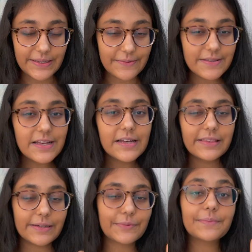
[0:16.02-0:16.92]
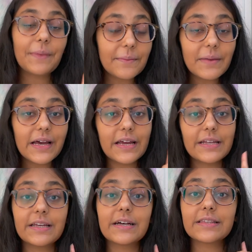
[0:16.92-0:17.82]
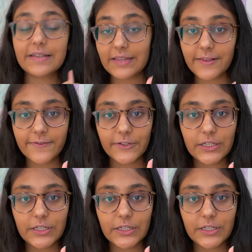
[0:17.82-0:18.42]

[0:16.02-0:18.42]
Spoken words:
use that will make my idea successful?